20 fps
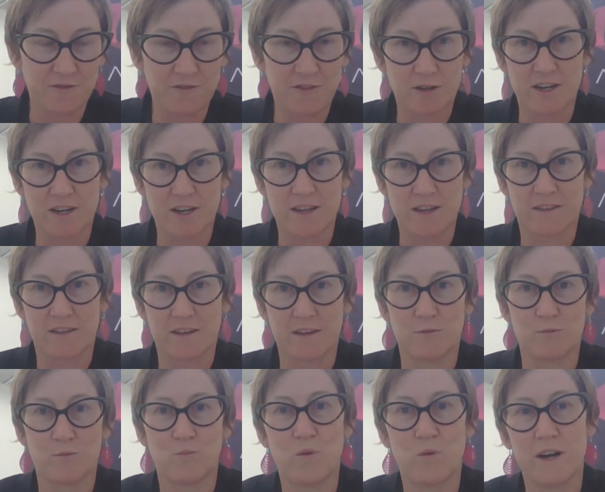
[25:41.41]
ferry
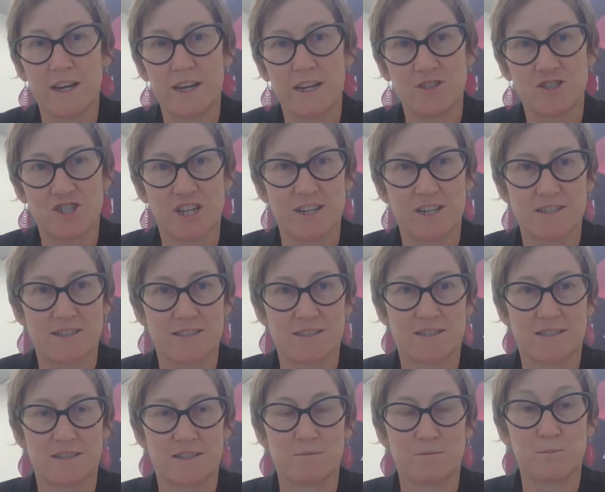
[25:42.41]
that we
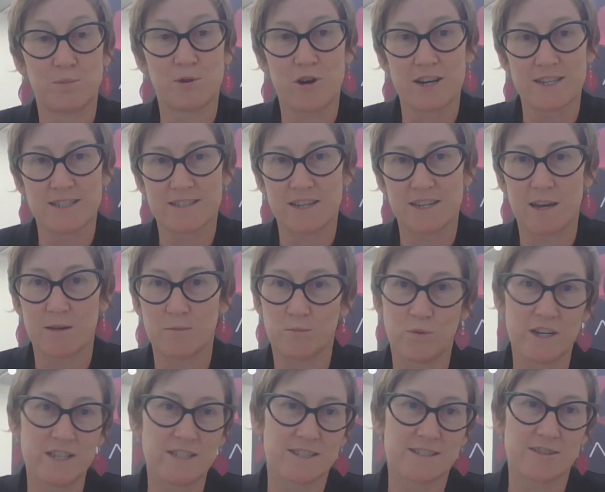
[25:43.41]
just priced up,
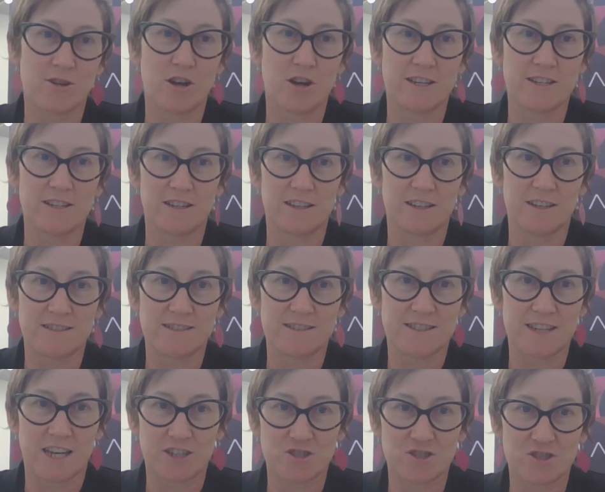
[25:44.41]
we designed it in
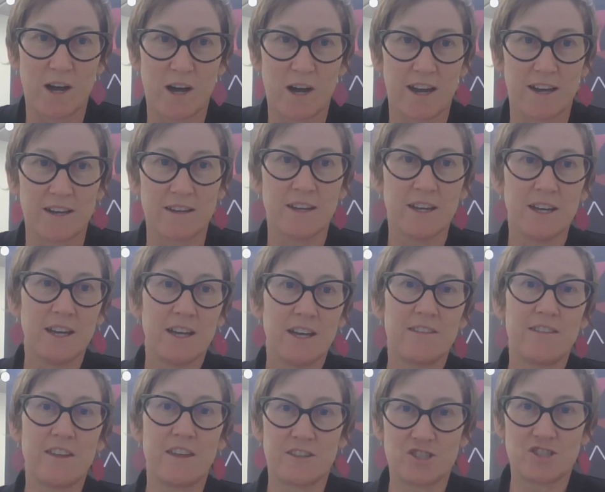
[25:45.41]
such a way
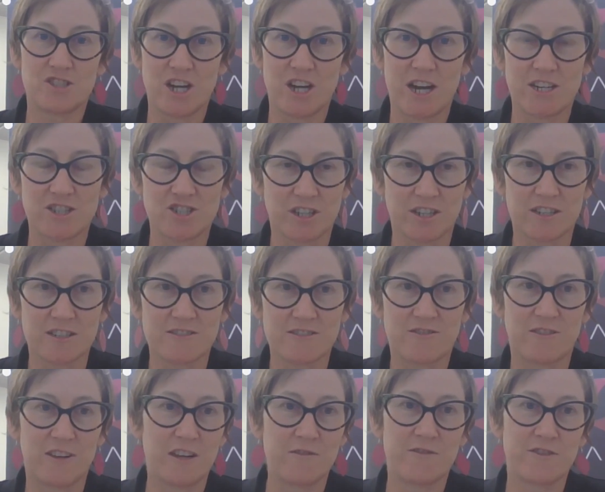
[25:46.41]
that the charging
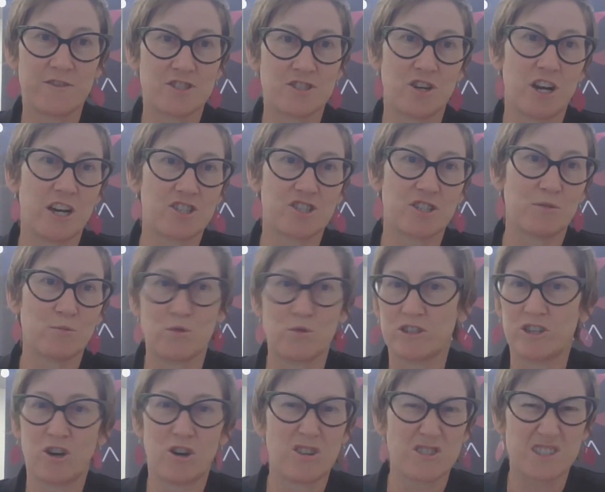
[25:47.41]
infrastructure
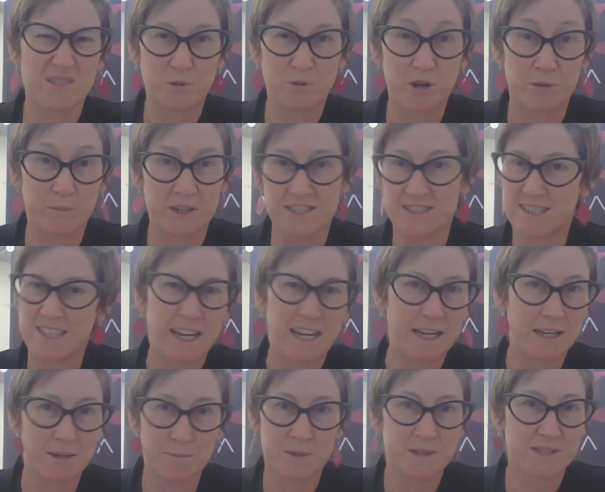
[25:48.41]
would cost probably
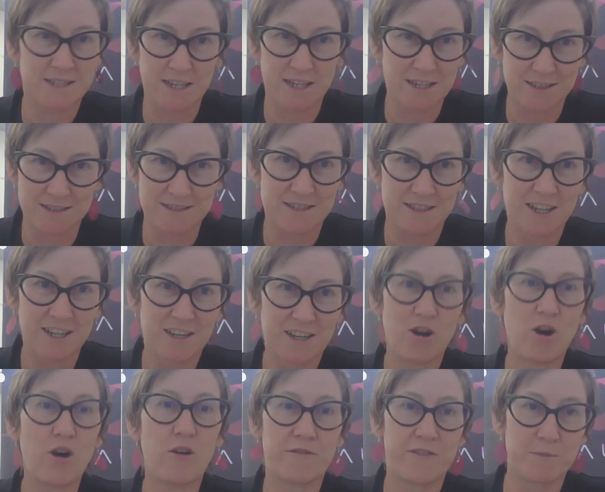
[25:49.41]
10%
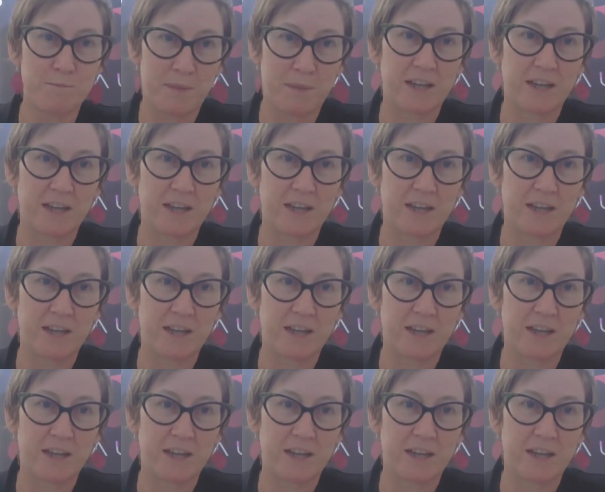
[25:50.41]
of the